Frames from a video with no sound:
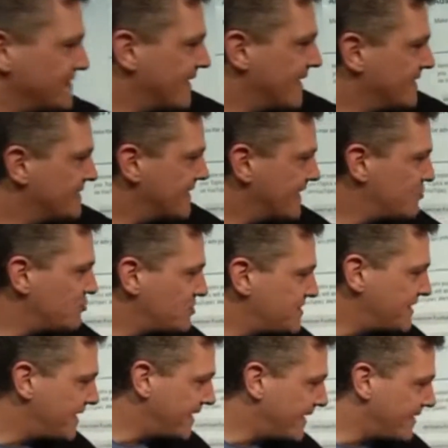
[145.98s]
that he's
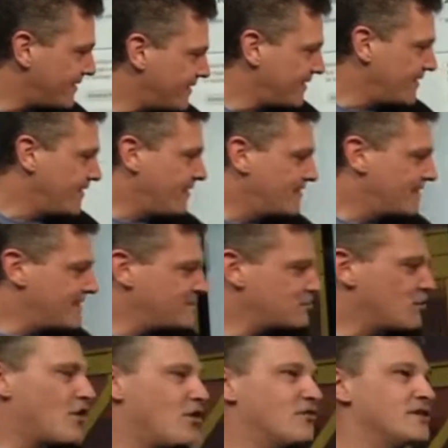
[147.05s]
interested in.
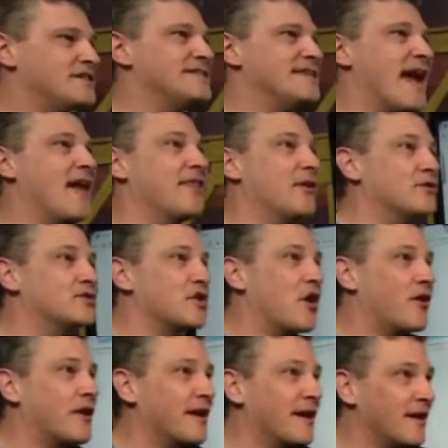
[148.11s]
This is how they were
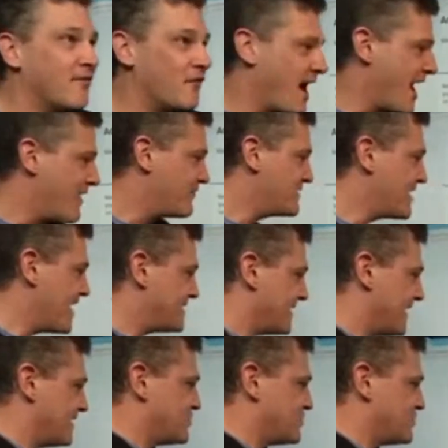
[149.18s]
targeting it for advertising.